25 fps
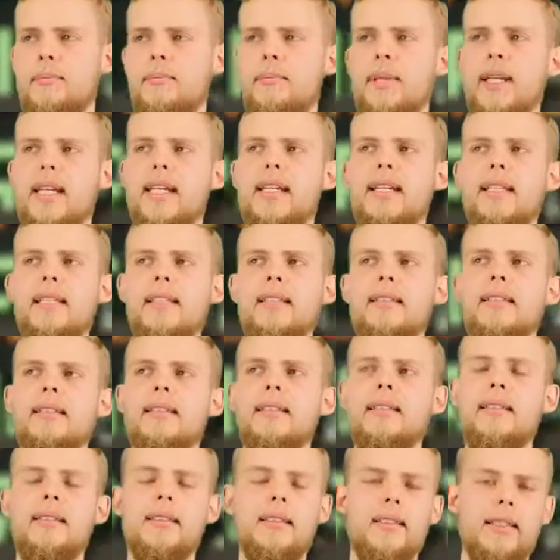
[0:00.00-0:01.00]

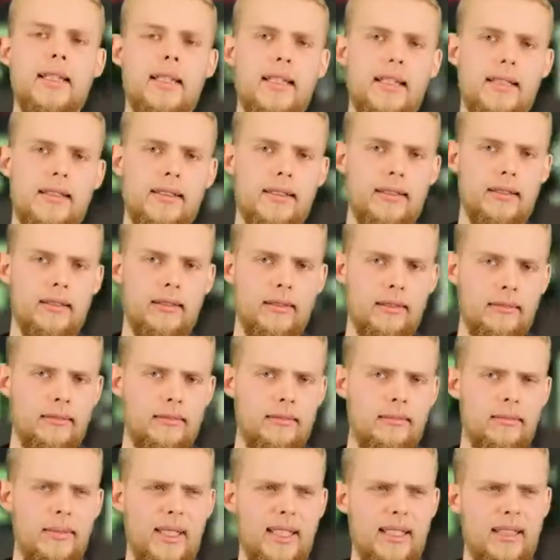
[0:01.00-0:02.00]
B-Kizzle.
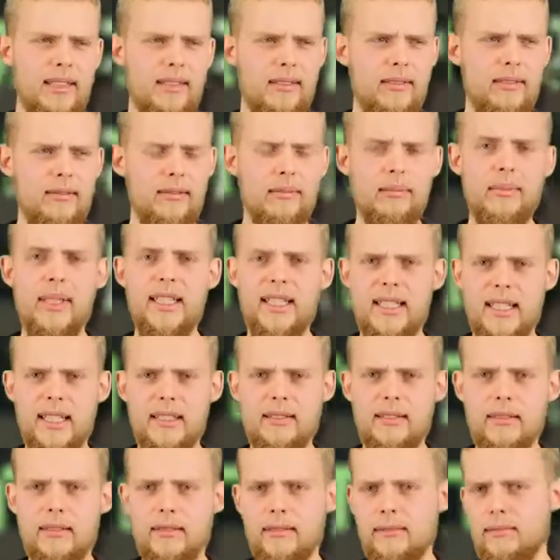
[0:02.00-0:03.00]

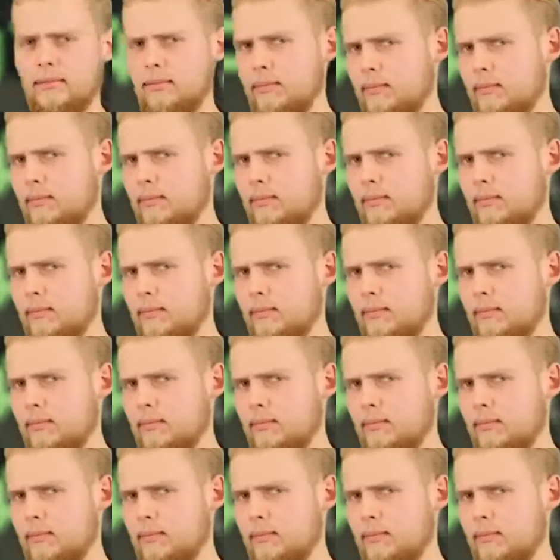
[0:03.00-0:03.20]
B-Kizzle.